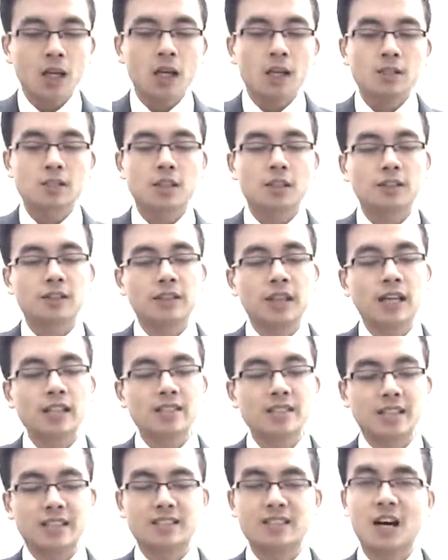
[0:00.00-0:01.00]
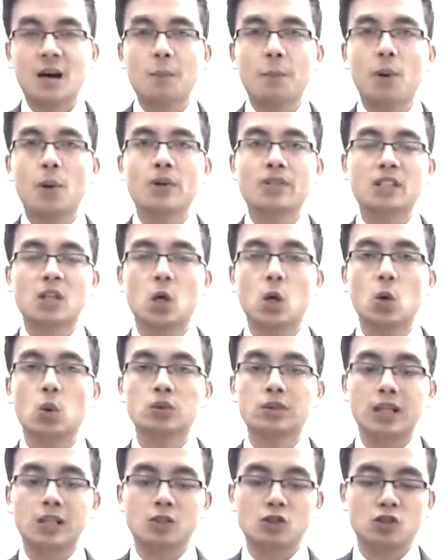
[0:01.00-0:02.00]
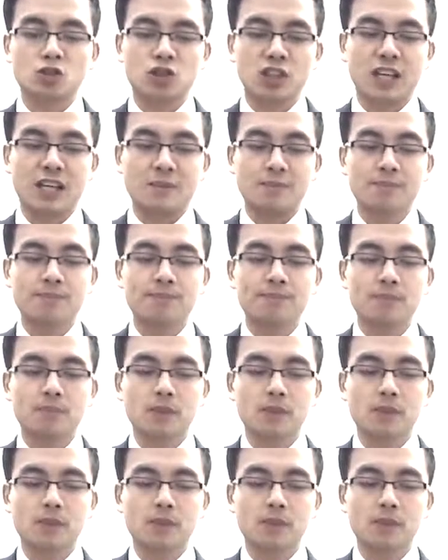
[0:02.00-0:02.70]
So this example is called Jim.